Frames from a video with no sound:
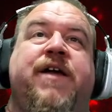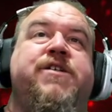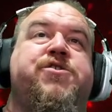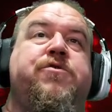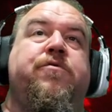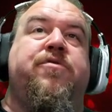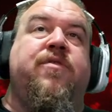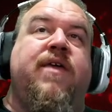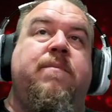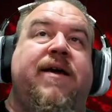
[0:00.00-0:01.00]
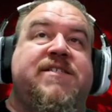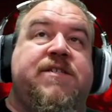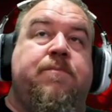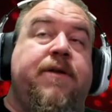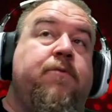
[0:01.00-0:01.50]
In truth, they may
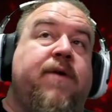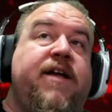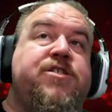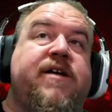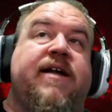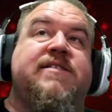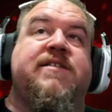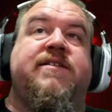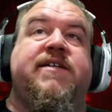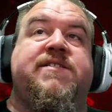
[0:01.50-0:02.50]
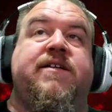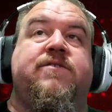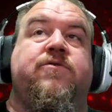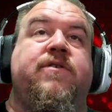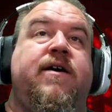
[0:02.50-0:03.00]
simply rage against a
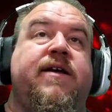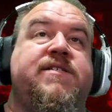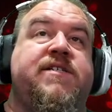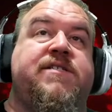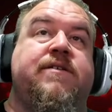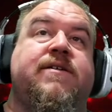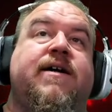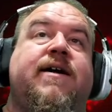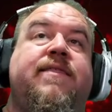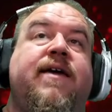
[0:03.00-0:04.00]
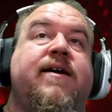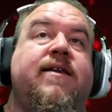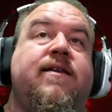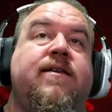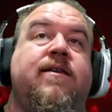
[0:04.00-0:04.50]
distant or non existent god they
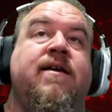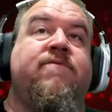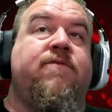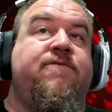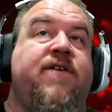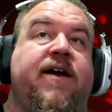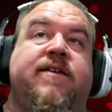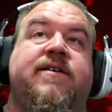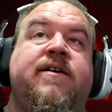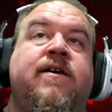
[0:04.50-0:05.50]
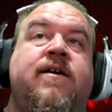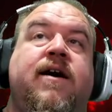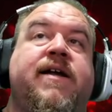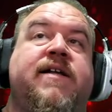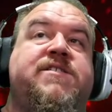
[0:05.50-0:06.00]
can never fight,
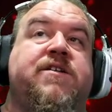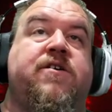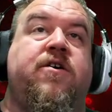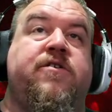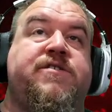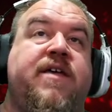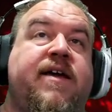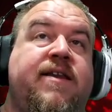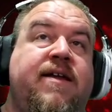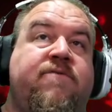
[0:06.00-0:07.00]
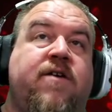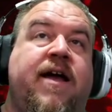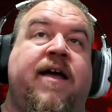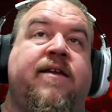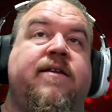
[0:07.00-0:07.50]
against a curse they can never
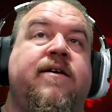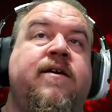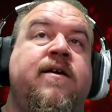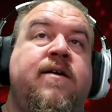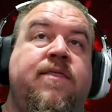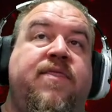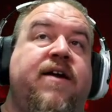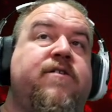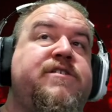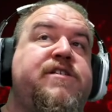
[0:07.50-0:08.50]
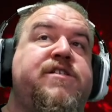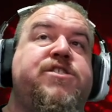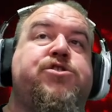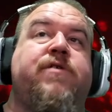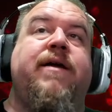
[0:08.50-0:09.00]
end. Theirs is a
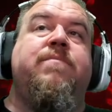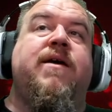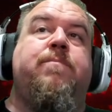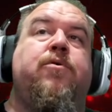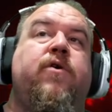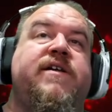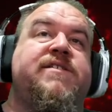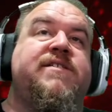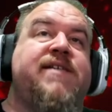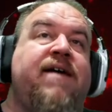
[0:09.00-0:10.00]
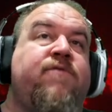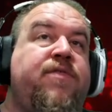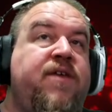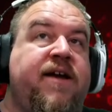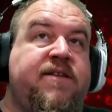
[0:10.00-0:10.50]
dream that poisons
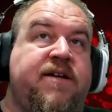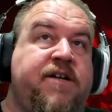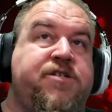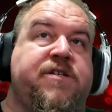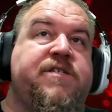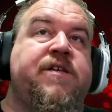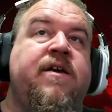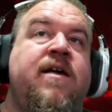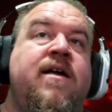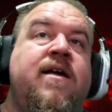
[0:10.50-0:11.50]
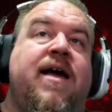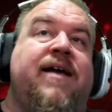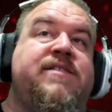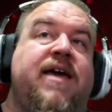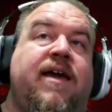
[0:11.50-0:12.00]
everything it touches.
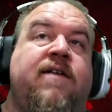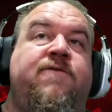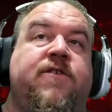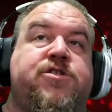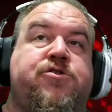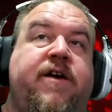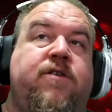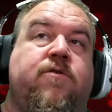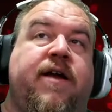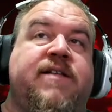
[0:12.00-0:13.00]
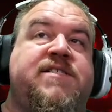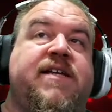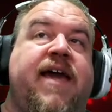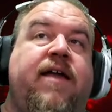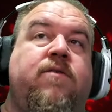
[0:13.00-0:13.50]
As they infiltrate or
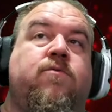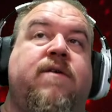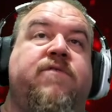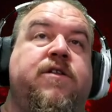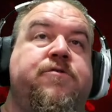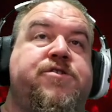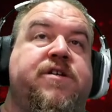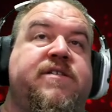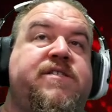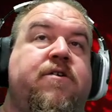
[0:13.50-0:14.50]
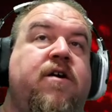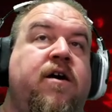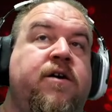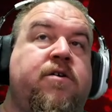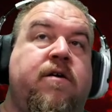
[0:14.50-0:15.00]
instigate revolutions, their
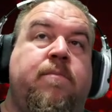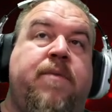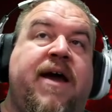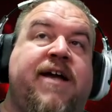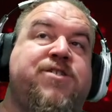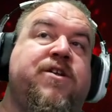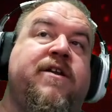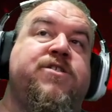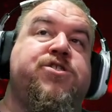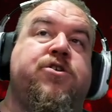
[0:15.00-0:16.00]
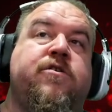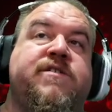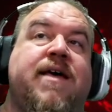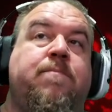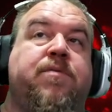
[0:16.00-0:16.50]
hunger and passion
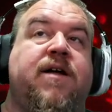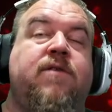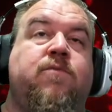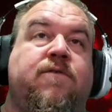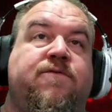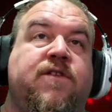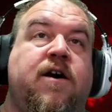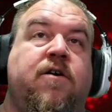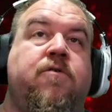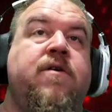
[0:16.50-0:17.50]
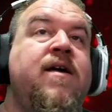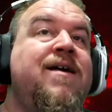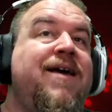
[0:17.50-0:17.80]
ensures that blood will flow,